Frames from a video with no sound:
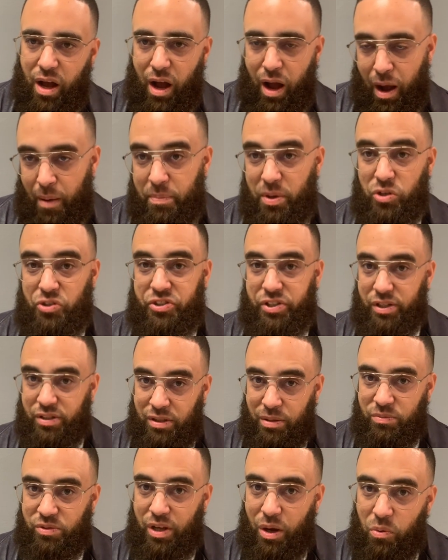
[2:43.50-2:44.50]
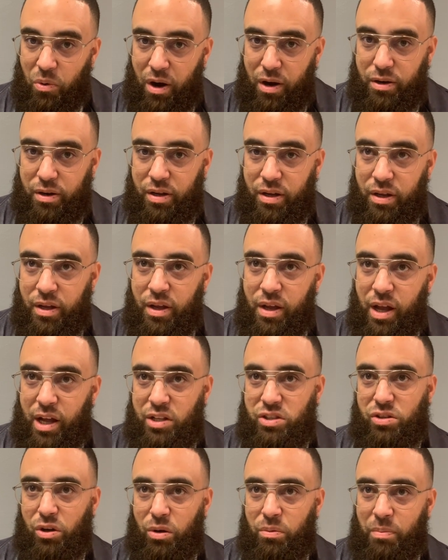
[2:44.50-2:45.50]
I build systems that work. And
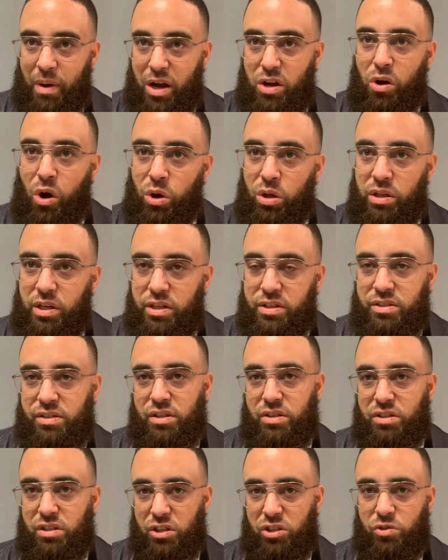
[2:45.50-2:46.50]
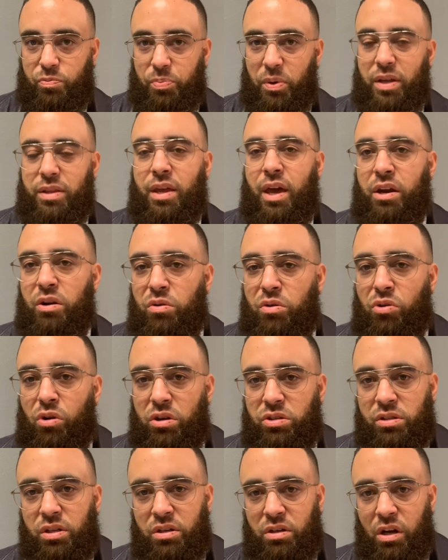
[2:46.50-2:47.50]
so my goal is to spread that
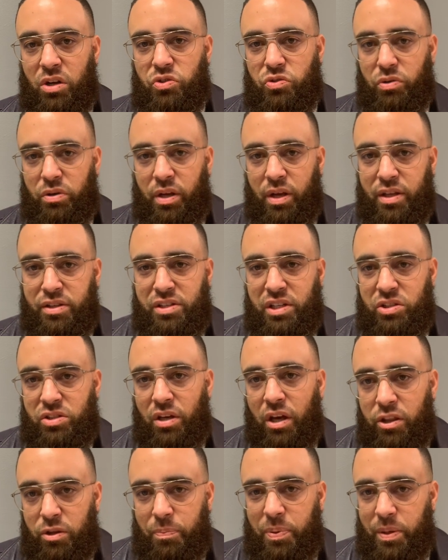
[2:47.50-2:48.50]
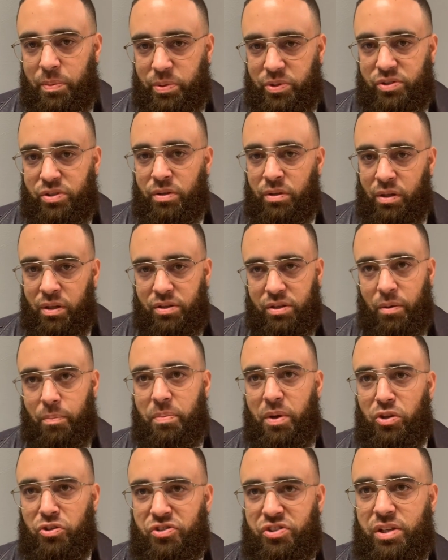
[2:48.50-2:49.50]
across the country and teach other people to
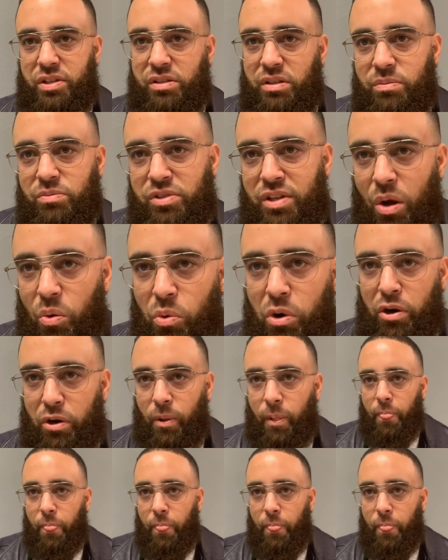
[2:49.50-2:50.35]
build systems that work.